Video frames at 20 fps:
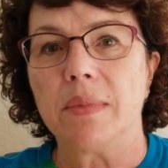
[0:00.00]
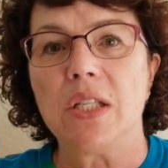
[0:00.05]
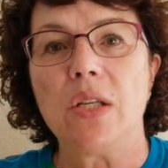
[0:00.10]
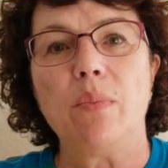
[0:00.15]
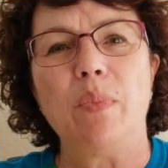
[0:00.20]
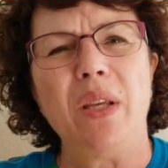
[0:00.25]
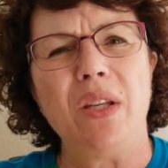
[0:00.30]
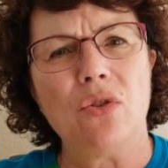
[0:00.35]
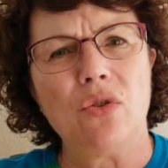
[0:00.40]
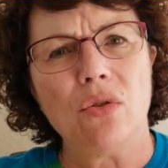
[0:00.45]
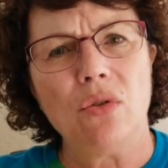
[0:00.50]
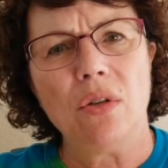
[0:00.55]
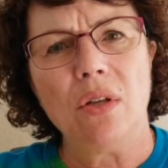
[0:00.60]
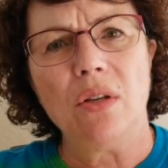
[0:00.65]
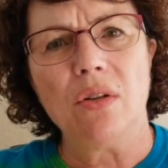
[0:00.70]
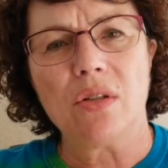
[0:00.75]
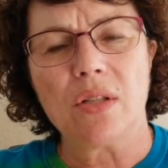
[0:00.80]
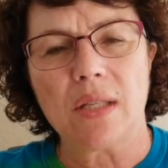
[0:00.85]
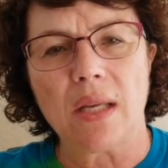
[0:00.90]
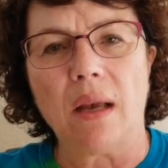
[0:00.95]
be true to
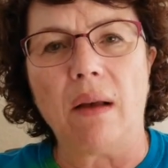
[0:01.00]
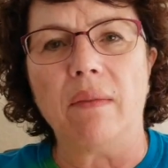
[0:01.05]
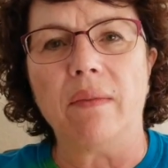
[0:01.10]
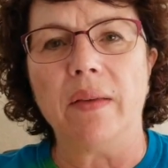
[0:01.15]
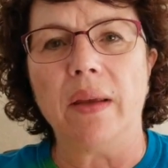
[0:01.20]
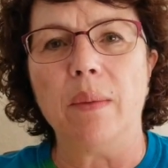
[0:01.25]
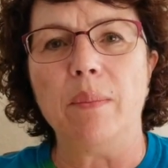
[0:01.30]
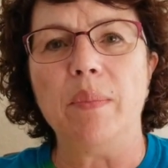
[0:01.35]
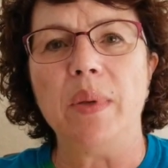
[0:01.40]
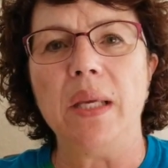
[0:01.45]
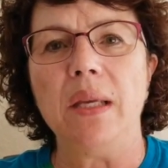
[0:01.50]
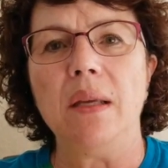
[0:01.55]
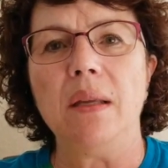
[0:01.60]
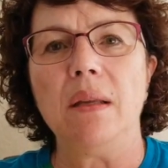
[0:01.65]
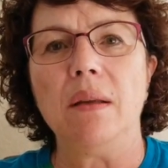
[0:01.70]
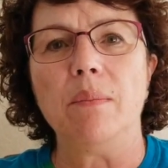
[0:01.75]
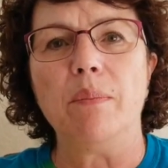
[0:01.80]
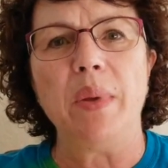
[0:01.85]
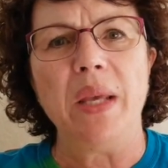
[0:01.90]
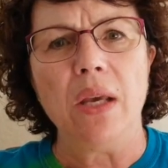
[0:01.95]
yourself and
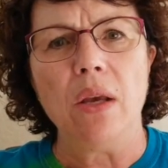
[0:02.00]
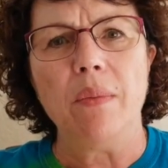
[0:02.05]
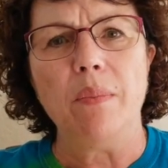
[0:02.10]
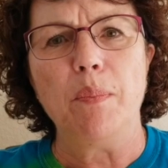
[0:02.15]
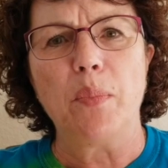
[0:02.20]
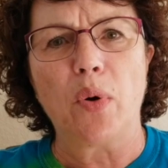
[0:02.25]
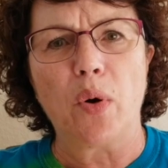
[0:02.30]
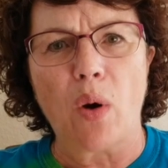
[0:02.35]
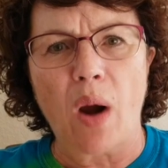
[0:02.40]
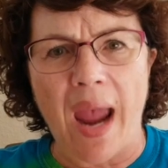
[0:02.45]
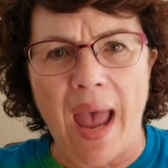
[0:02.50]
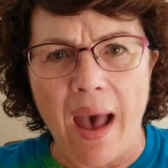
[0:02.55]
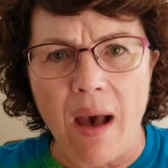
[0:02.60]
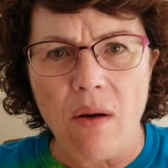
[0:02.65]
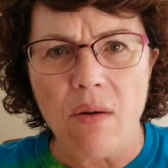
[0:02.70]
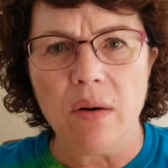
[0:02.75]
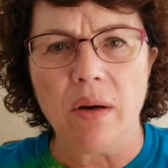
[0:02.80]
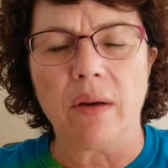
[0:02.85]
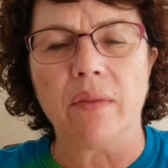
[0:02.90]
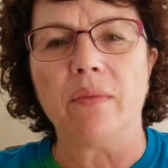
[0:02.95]
be
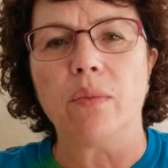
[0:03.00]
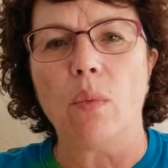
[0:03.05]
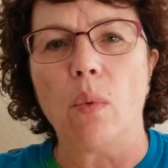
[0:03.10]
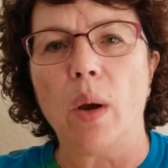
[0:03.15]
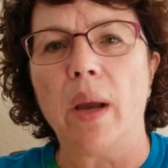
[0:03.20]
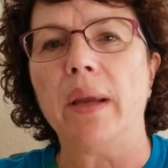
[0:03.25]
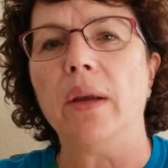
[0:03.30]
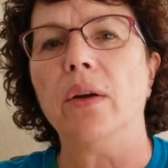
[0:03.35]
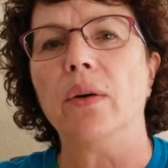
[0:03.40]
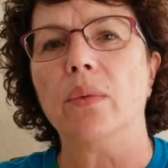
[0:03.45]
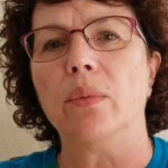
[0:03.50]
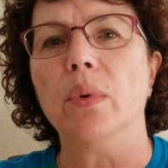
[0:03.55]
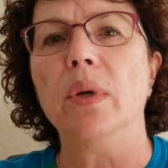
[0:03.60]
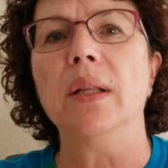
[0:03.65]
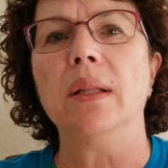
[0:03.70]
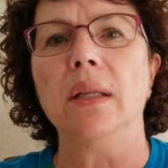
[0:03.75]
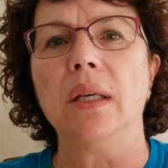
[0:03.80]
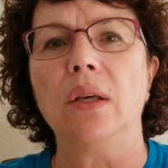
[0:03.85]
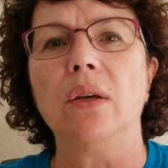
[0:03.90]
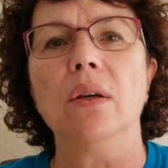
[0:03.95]
proud of what you're
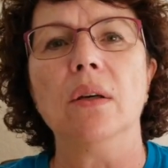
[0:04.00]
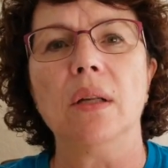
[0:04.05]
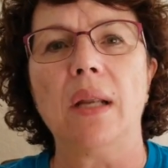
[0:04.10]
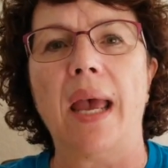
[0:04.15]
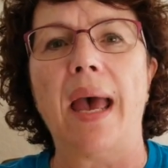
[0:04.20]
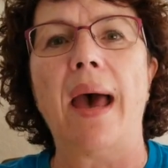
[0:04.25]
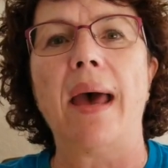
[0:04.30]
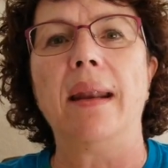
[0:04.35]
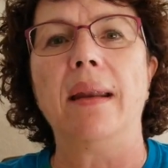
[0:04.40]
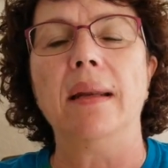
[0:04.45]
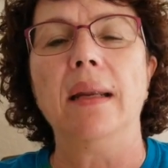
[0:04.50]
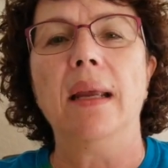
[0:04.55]
really good at,